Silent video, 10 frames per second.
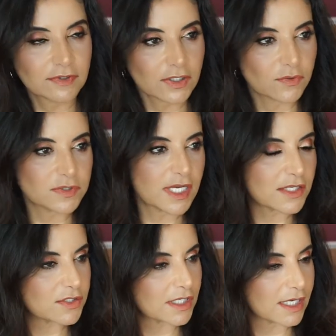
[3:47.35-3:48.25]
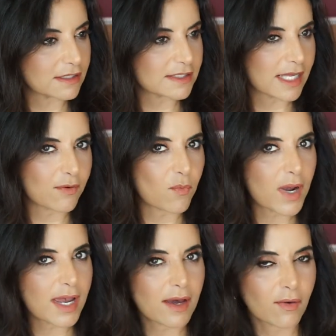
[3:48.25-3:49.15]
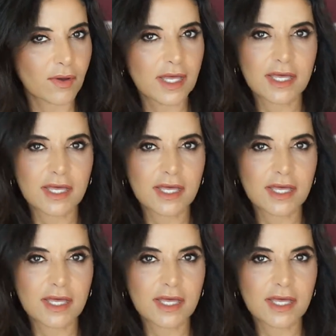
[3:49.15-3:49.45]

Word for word: you know, touching it, it's like, wow,